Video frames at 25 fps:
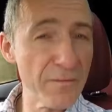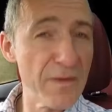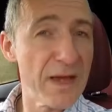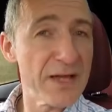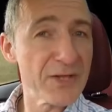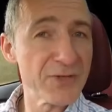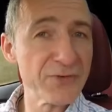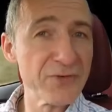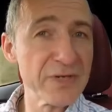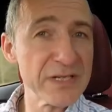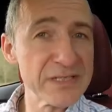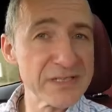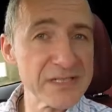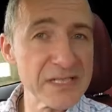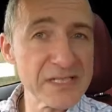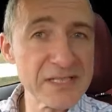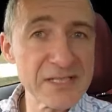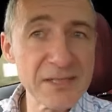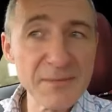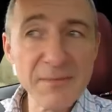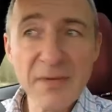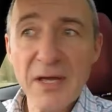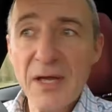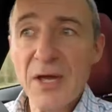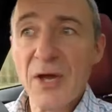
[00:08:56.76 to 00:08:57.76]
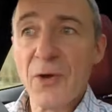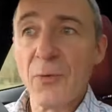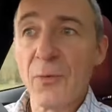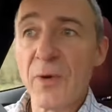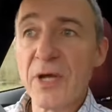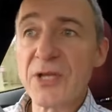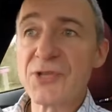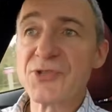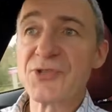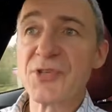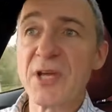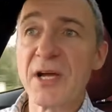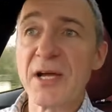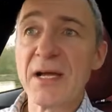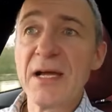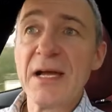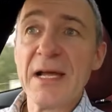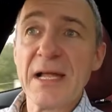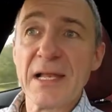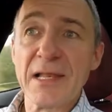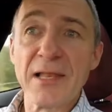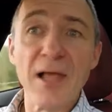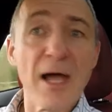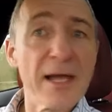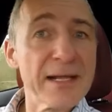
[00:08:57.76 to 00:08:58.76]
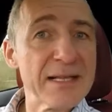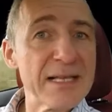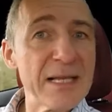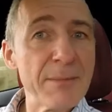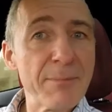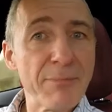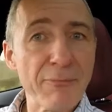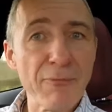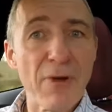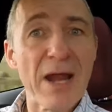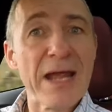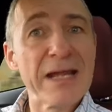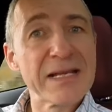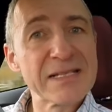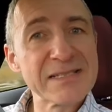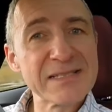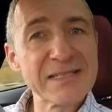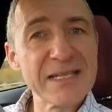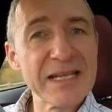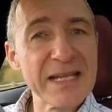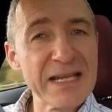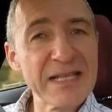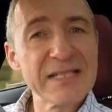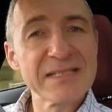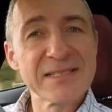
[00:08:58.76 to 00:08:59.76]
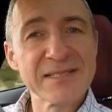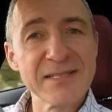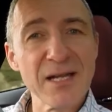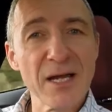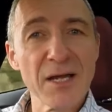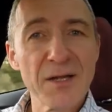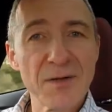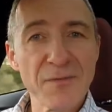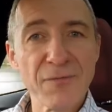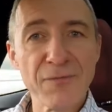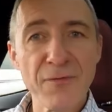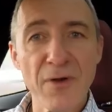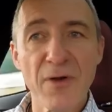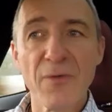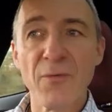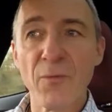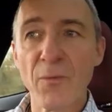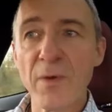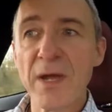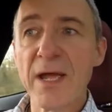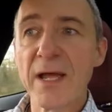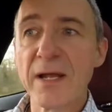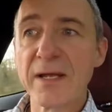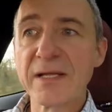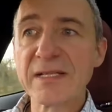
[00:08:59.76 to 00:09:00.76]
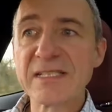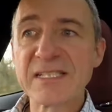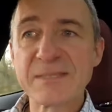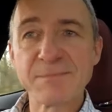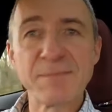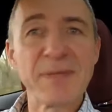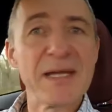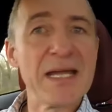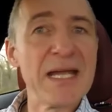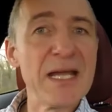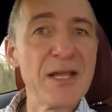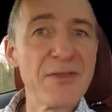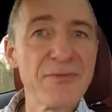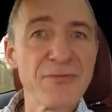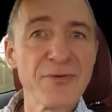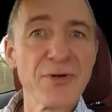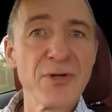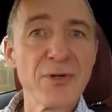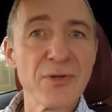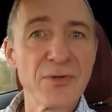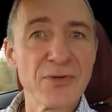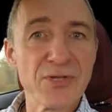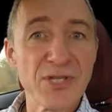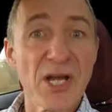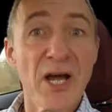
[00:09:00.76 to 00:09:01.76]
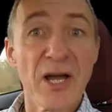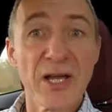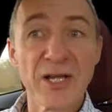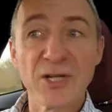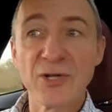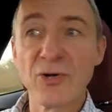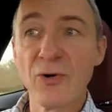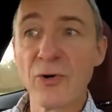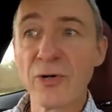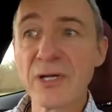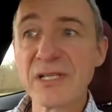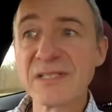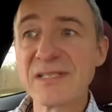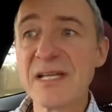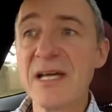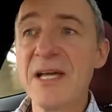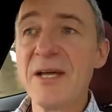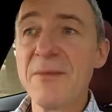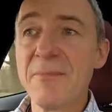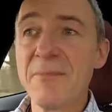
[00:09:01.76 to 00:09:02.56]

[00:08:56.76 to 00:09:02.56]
vectoring system, which uh, lightly brakes the inside front wheel at speed through tight corners,